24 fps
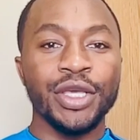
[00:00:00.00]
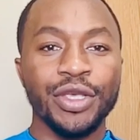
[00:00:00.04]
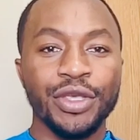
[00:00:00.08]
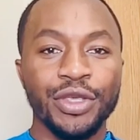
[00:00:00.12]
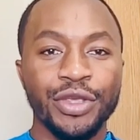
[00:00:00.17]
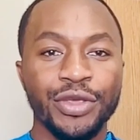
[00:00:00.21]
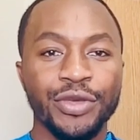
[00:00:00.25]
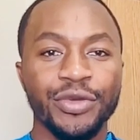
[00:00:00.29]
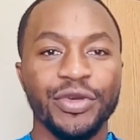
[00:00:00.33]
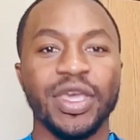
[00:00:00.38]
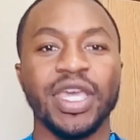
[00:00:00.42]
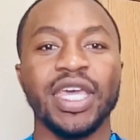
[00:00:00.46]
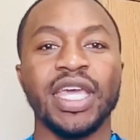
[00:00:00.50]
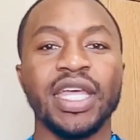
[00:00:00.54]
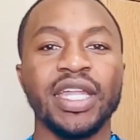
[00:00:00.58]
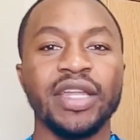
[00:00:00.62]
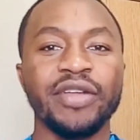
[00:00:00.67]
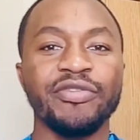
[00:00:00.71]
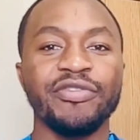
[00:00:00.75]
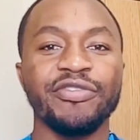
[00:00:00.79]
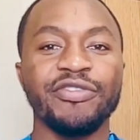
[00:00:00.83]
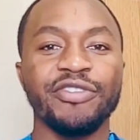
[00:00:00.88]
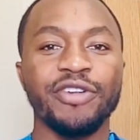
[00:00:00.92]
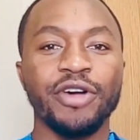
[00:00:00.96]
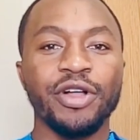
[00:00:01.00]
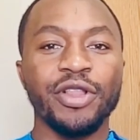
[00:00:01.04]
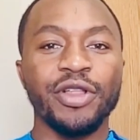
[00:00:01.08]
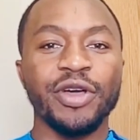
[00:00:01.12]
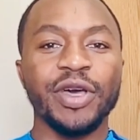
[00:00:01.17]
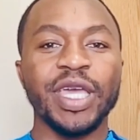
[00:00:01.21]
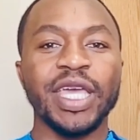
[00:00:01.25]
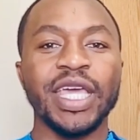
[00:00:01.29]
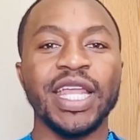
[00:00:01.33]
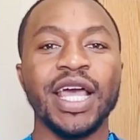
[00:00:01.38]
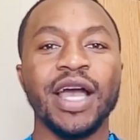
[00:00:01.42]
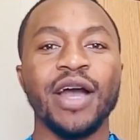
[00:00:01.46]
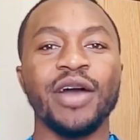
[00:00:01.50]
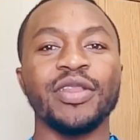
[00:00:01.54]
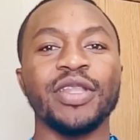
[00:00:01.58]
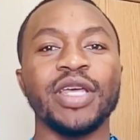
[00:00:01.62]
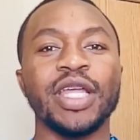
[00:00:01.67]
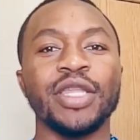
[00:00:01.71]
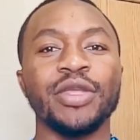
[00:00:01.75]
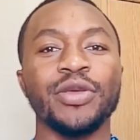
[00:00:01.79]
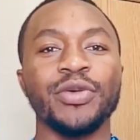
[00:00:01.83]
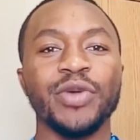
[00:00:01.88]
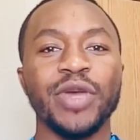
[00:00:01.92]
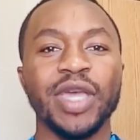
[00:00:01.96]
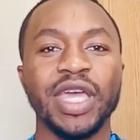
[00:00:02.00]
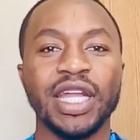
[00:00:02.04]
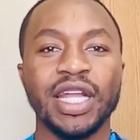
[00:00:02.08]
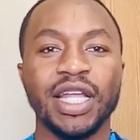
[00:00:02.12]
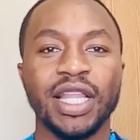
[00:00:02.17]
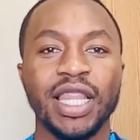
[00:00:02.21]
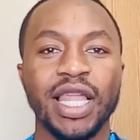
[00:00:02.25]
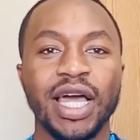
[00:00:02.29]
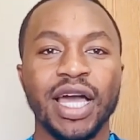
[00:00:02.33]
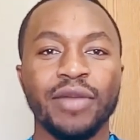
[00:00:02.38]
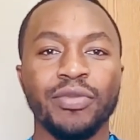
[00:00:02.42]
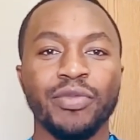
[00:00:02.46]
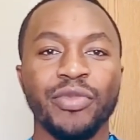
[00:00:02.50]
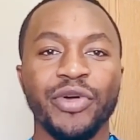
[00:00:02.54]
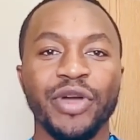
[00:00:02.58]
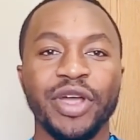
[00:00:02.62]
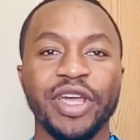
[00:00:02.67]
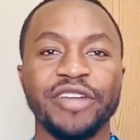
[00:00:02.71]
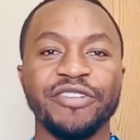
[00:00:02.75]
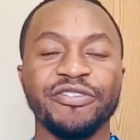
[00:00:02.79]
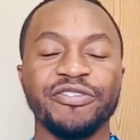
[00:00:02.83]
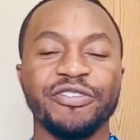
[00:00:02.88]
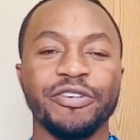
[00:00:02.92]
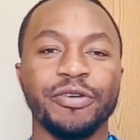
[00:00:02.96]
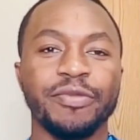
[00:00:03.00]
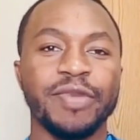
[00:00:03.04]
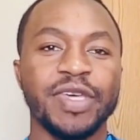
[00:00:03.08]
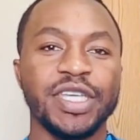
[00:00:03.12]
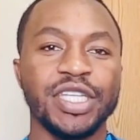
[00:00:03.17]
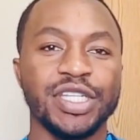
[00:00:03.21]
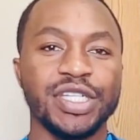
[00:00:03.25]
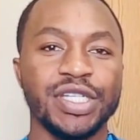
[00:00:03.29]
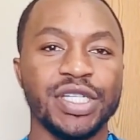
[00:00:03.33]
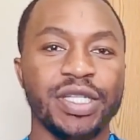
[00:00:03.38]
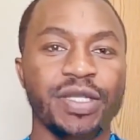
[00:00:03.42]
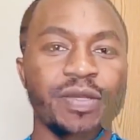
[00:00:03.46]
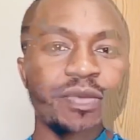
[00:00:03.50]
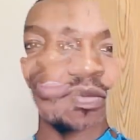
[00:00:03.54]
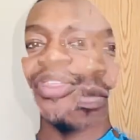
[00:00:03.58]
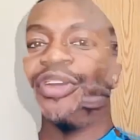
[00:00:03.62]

you can follow it out and you get a lot more information